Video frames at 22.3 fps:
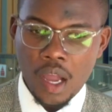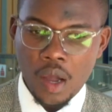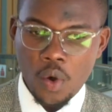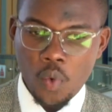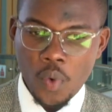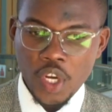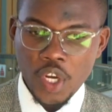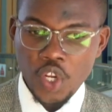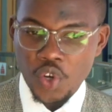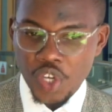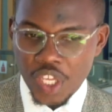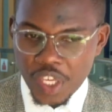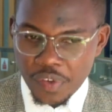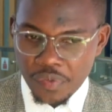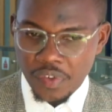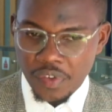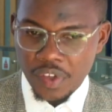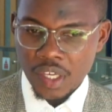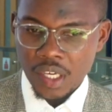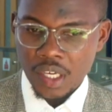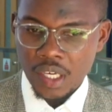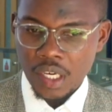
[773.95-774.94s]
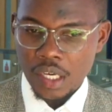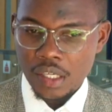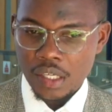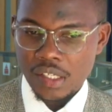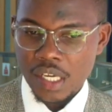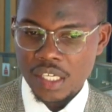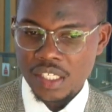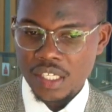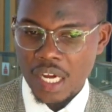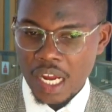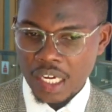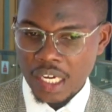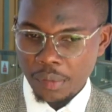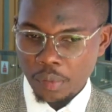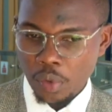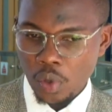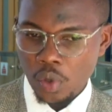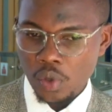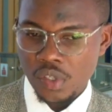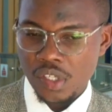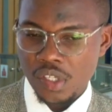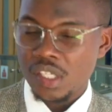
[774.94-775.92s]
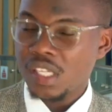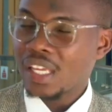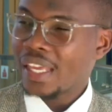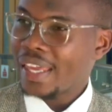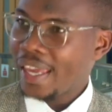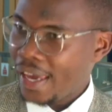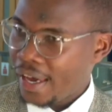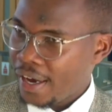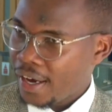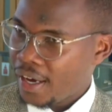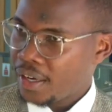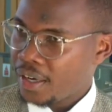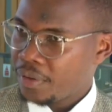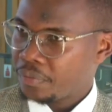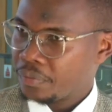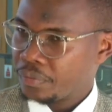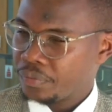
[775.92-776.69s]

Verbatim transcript: When you're giving such animals care,